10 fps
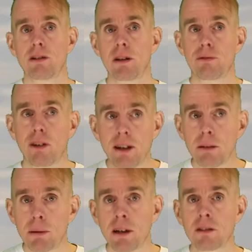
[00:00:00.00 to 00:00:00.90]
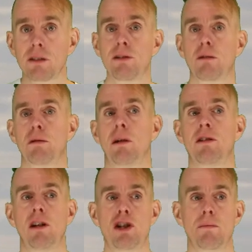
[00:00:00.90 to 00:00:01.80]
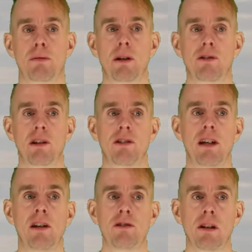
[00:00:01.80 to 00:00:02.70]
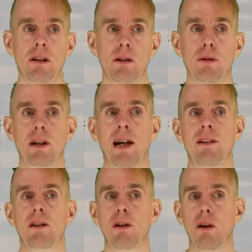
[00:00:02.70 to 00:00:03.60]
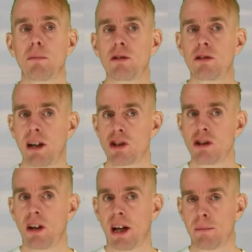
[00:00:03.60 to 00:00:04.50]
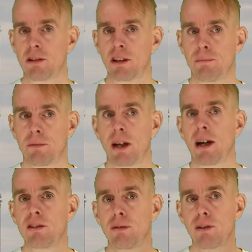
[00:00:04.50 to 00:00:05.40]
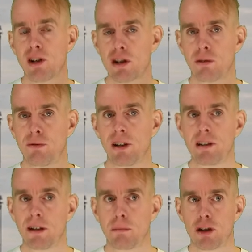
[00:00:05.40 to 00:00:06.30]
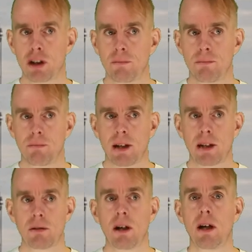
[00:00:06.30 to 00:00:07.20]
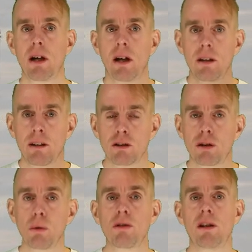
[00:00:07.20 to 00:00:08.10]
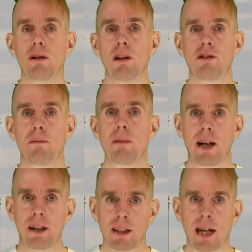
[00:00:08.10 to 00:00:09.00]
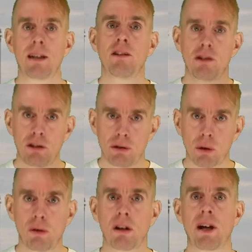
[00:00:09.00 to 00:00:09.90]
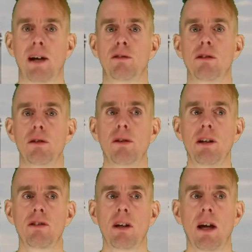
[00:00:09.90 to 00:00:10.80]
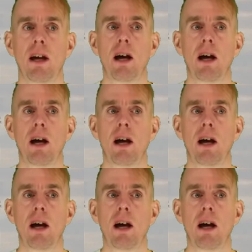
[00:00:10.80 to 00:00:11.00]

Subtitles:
So the final part of your optimisation process is to look at the column section diameter as a function of feed temperature. Now, there are tools in Unisim, and again, there's a tutorial on how to do this,